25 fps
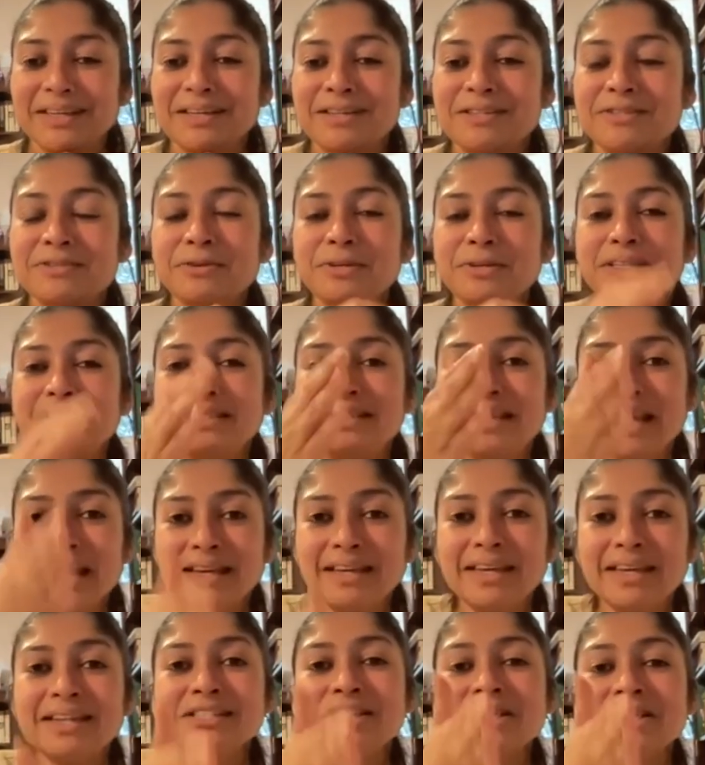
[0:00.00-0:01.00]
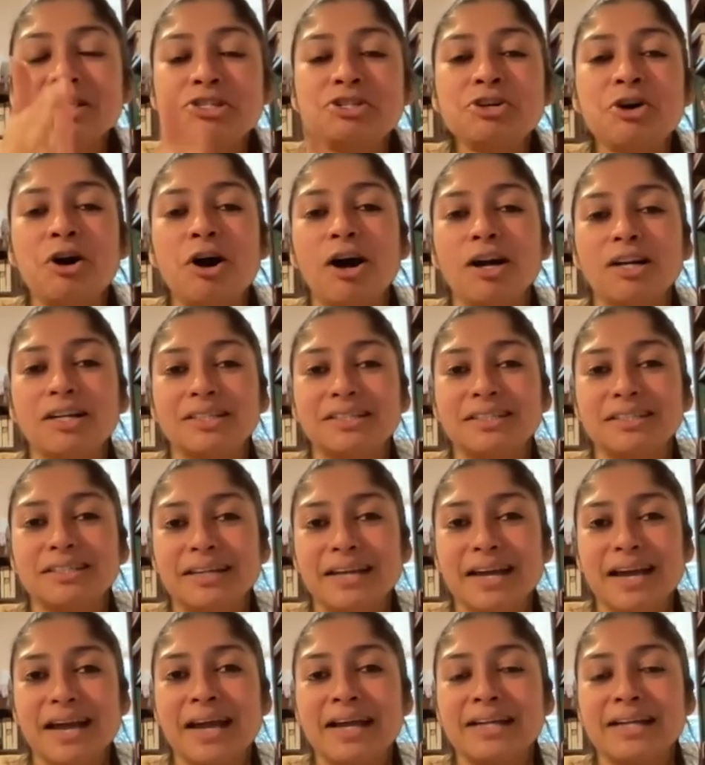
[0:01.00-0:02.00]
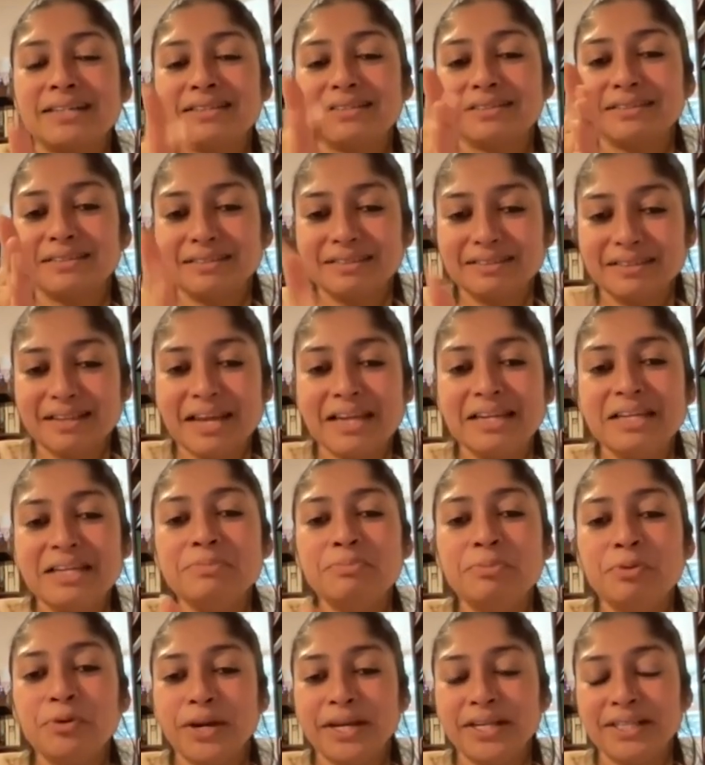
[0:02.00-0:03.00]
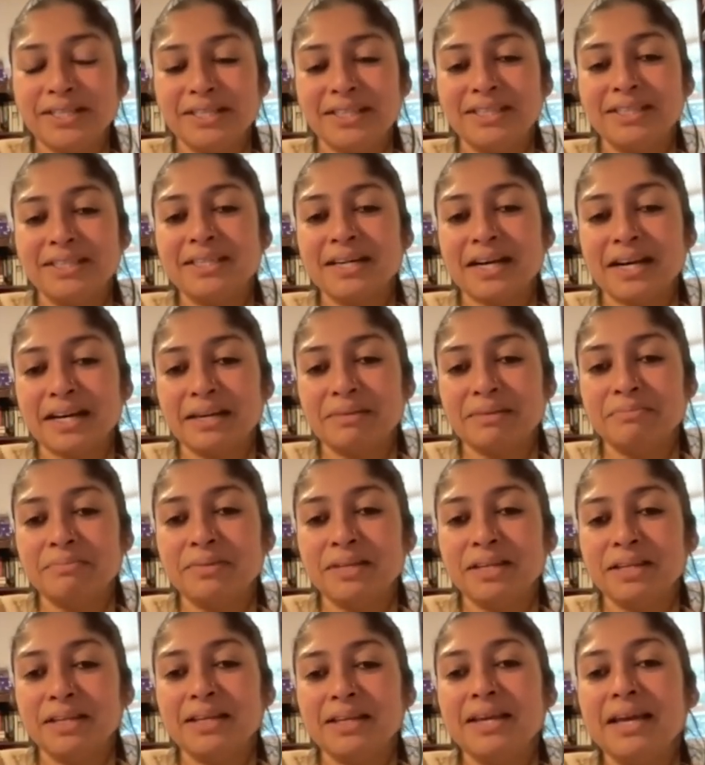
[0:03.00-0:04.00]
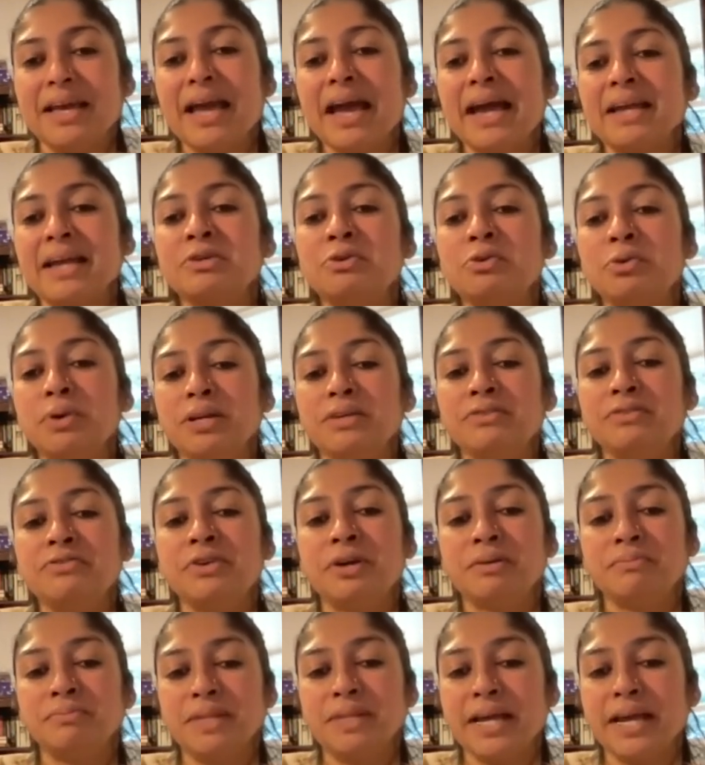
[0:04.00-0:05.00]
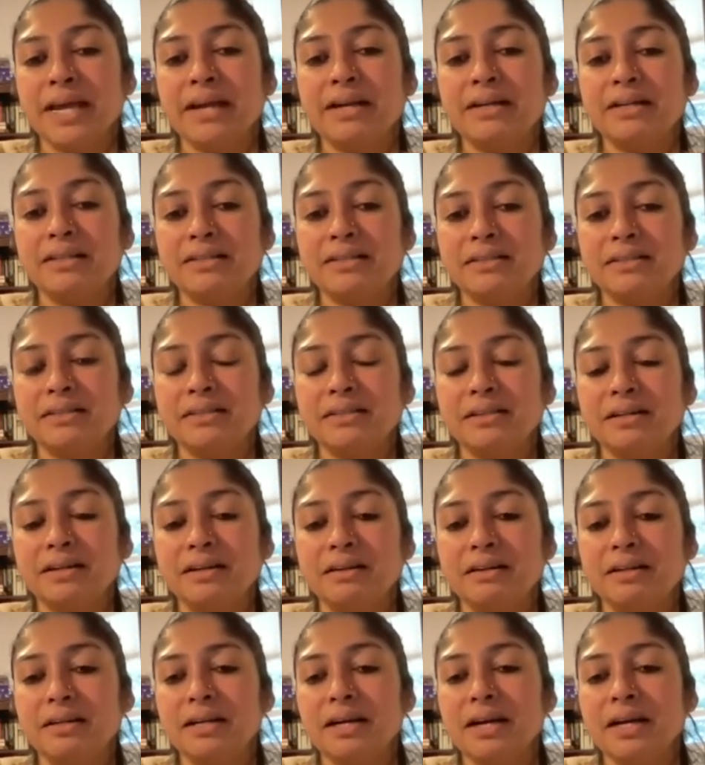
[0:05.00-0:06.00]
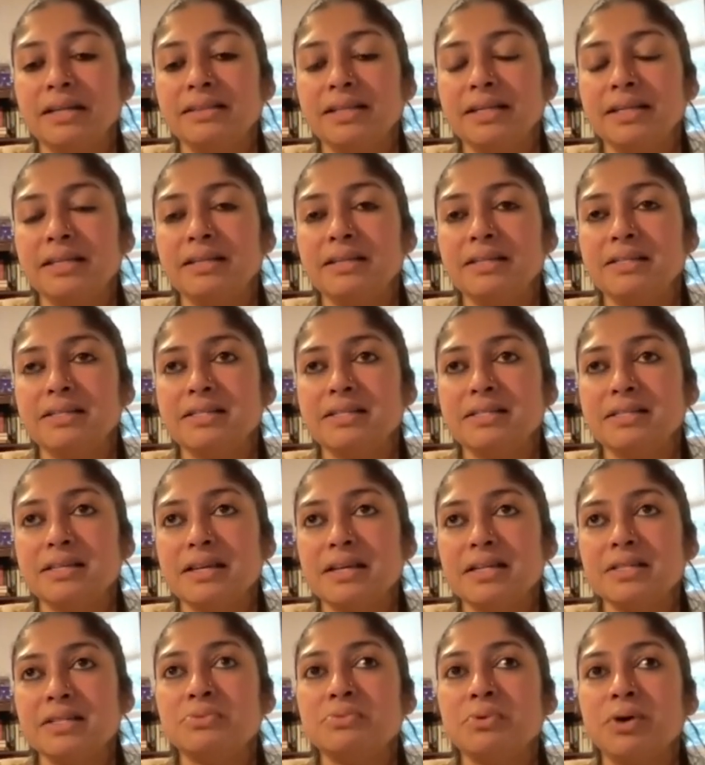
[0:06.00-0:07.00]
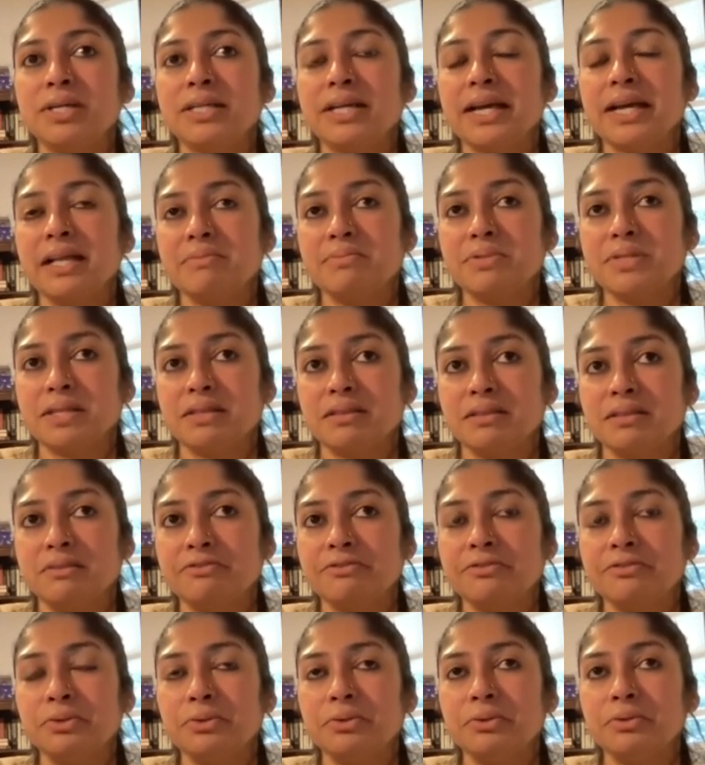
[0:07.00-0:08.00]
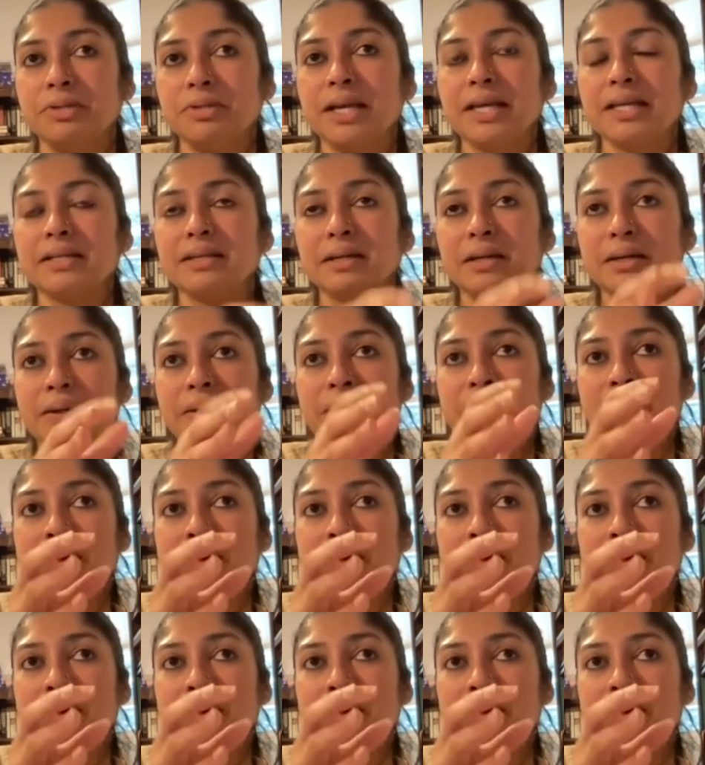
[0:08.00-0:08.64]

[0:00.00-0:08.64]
So taking stock at any point in time and going from there, I think is what helps in the flow, like